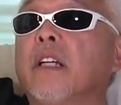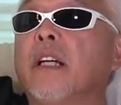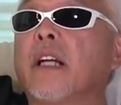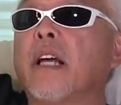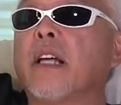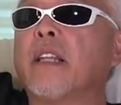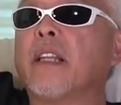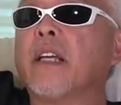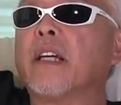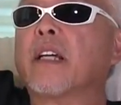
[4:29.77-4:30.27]
and
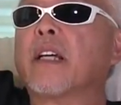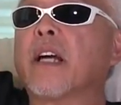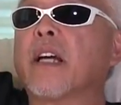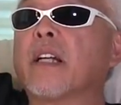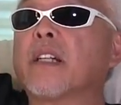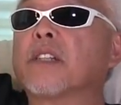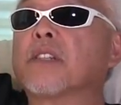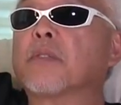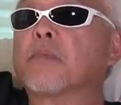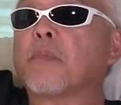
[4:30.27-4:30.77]
I think
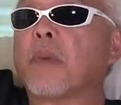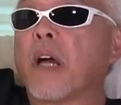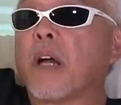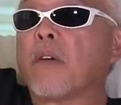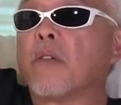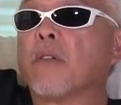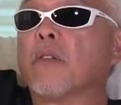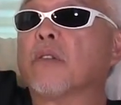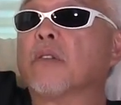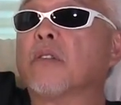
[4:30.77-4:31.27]
kind of
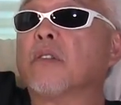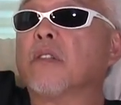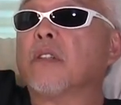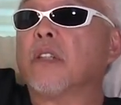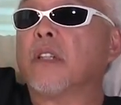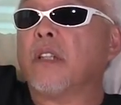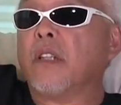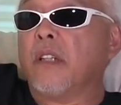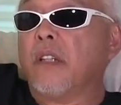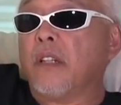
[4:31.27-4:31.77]
spiraled
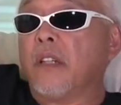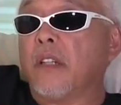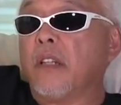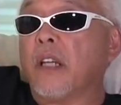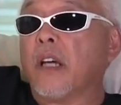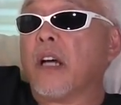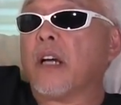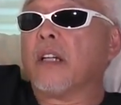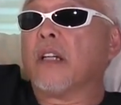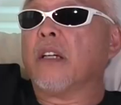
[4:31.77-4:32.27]

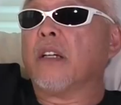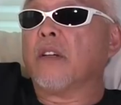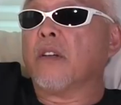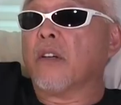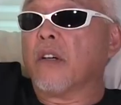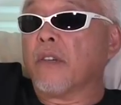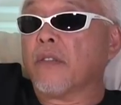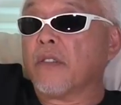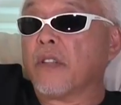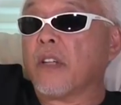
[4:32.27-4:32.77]
downhill
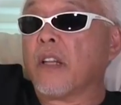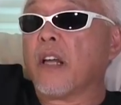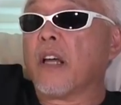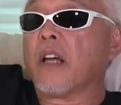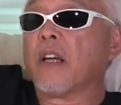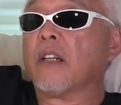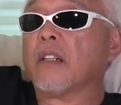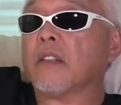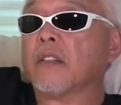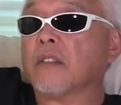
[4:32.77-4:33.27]
after
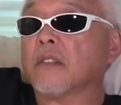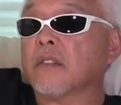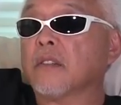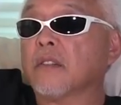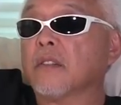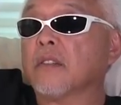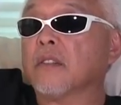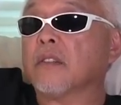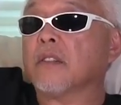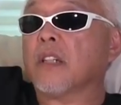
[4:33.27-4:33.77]
that.
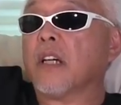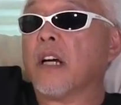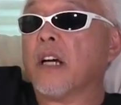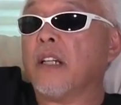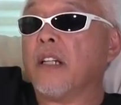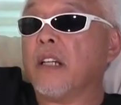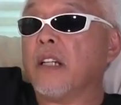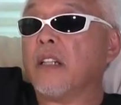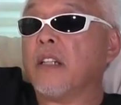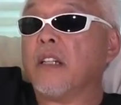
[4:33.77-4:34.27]
I
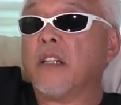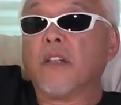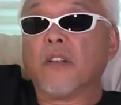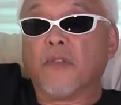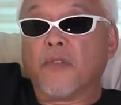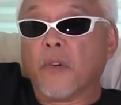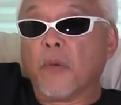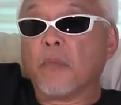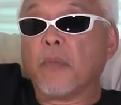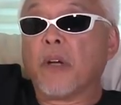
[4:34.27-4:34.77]
didn't hear
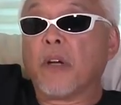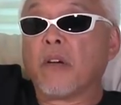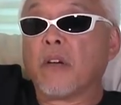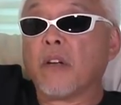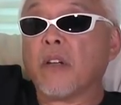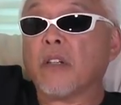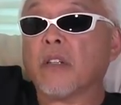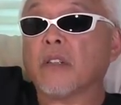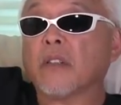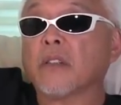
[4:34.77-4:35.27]
from
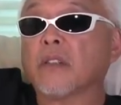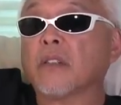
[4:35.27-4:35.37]
Perry.